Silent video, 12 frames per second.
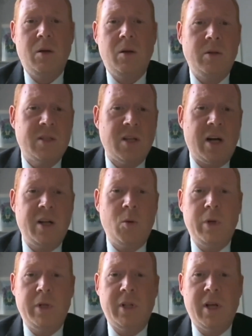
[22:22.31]
starting
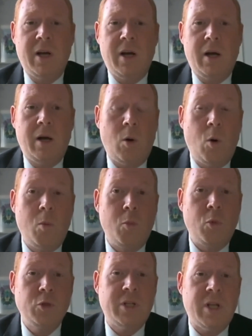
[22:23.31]
with a
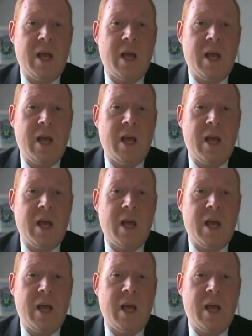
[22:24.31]
almost